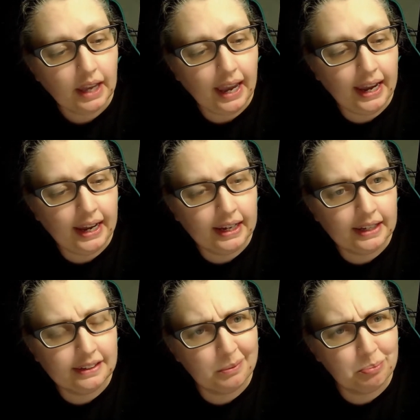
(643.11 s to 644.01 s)

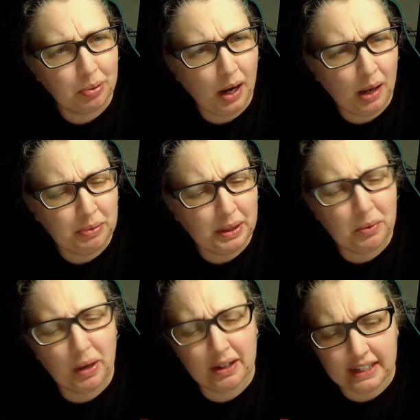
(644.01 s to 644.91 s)
And probably
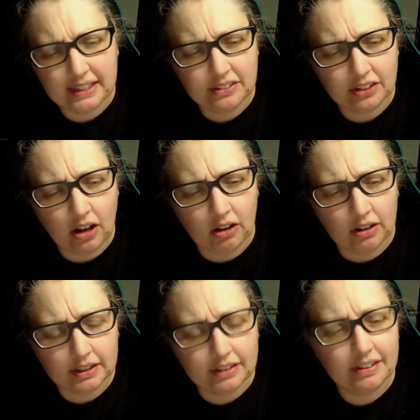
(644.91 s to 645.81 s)
where he
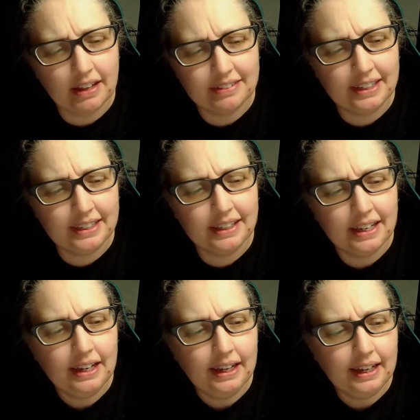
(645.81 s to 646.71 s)
taught, because I think
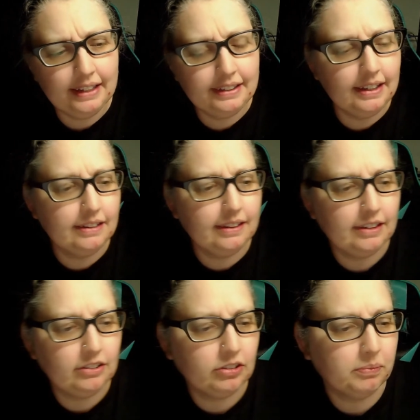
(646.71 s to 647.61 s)
he did
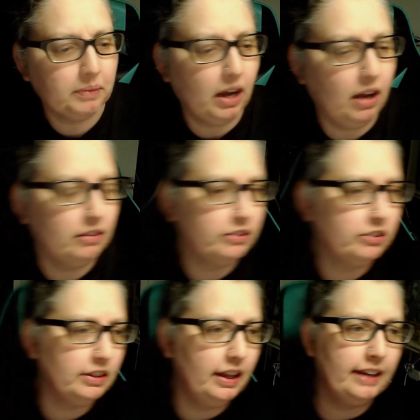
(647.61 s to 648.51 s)
teach some
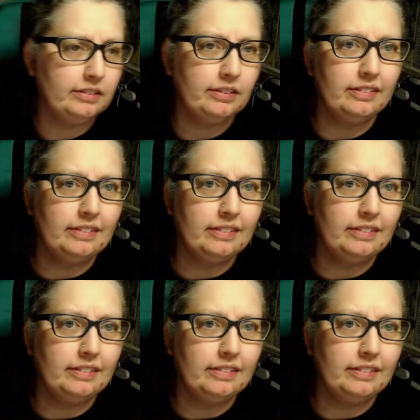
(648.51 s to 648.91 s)
college classes.